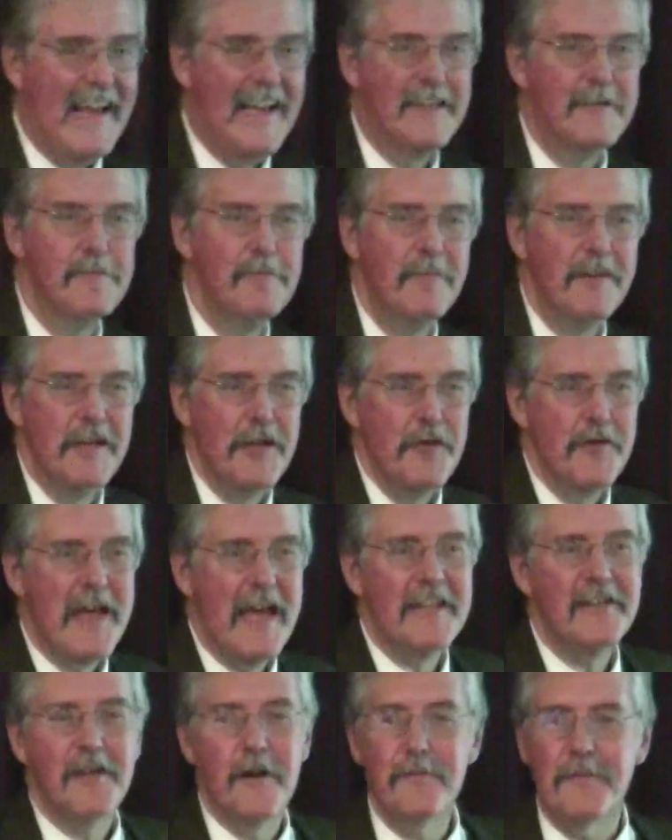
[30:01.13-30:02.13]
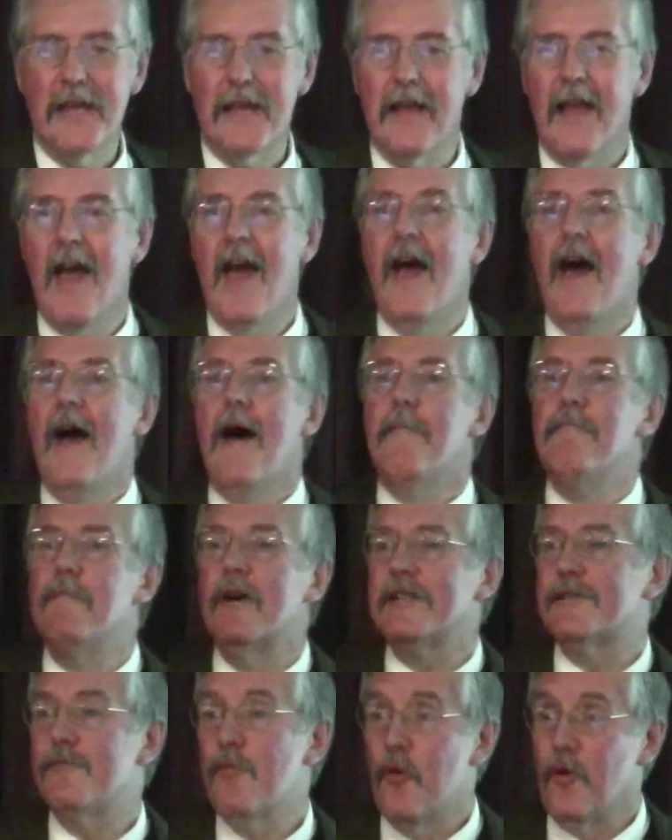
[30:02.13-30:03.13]
you get something
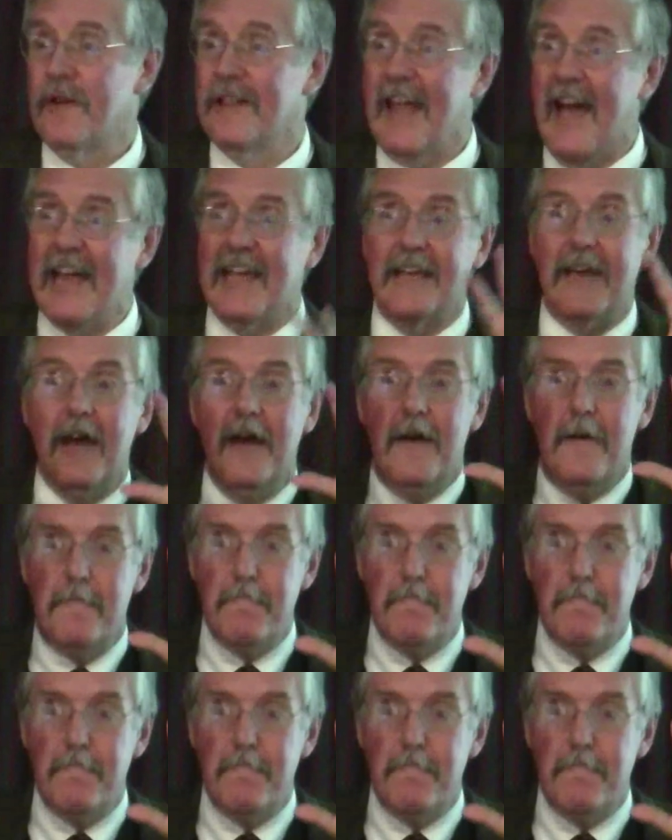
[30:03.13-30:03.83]
much more like